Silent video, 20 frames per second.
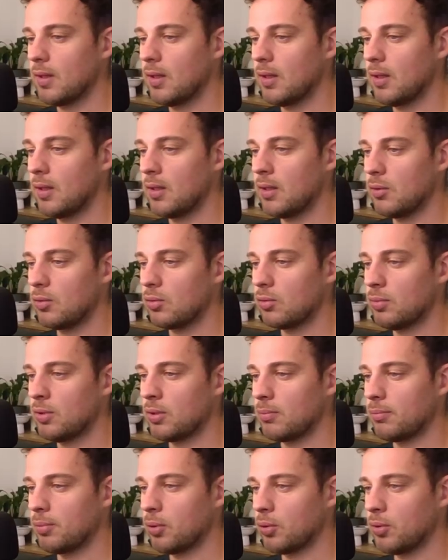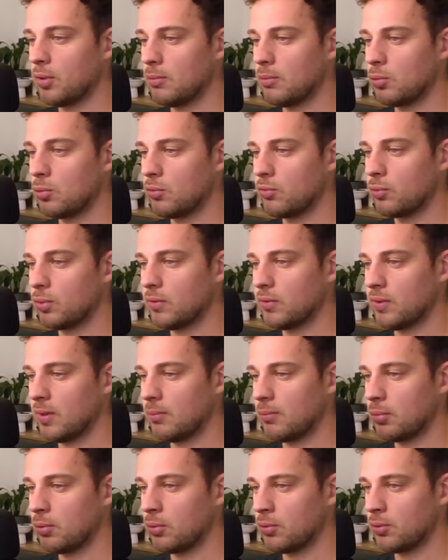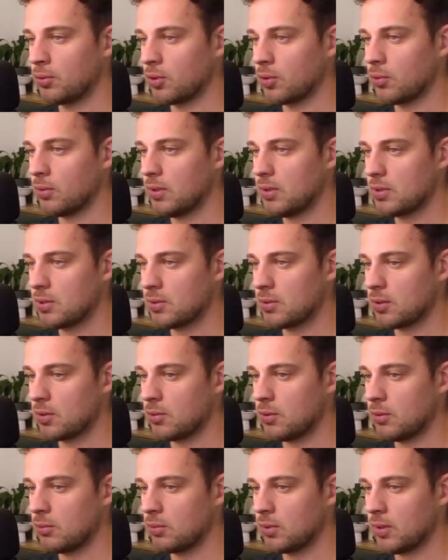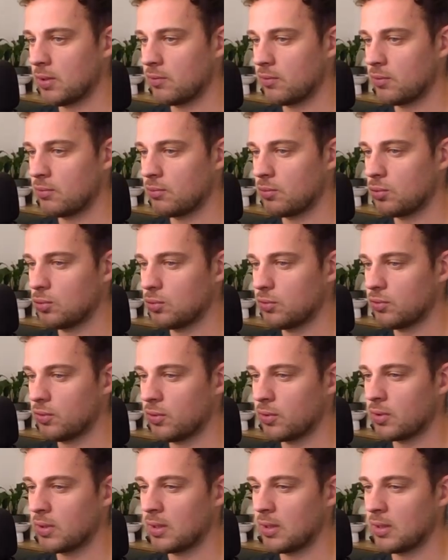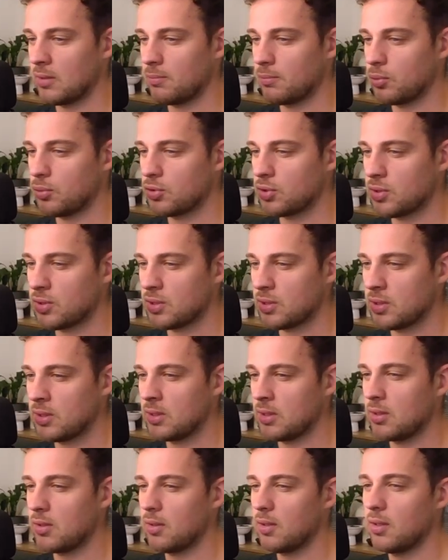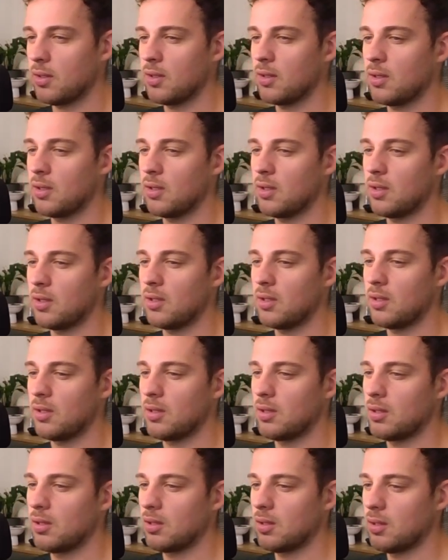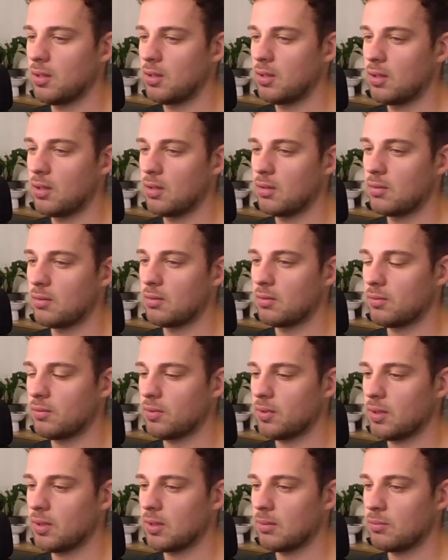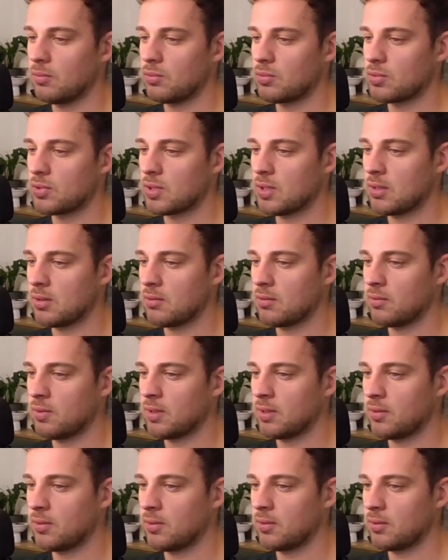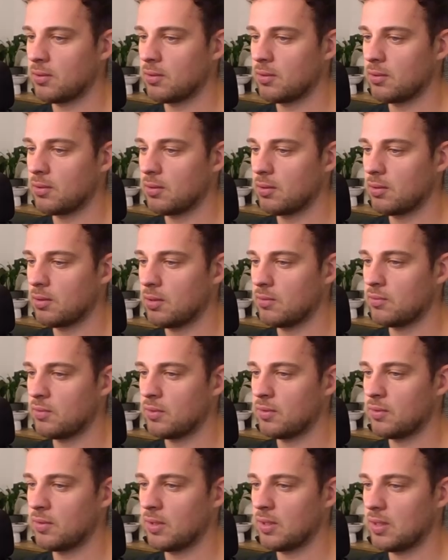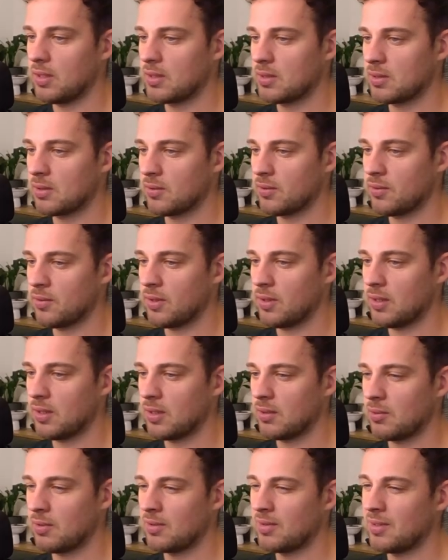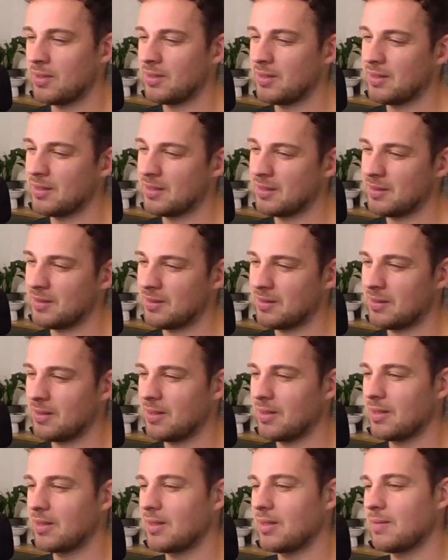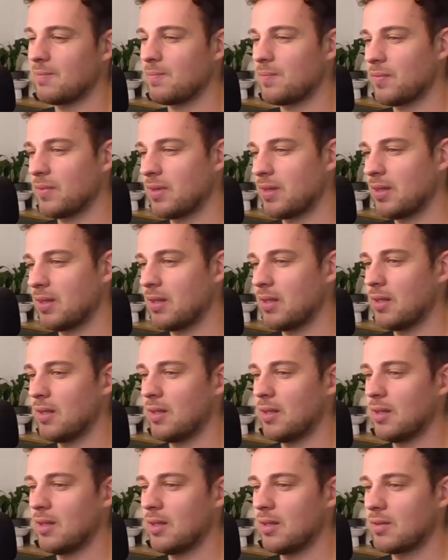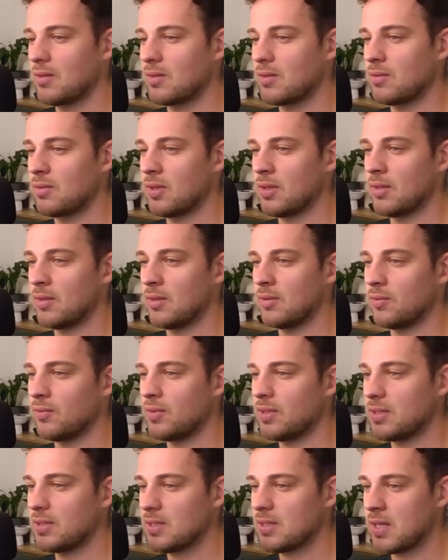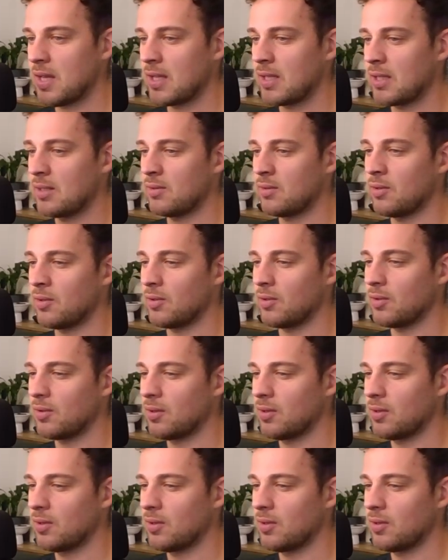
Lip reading: Here will be a pony move with tempo on the queen, so the queen will have to move. Okay, he pushes in here. Don't think I'm too scared of that though. If he takes, I'll take. Well, then he can take. It's not ideal. This is hanging though.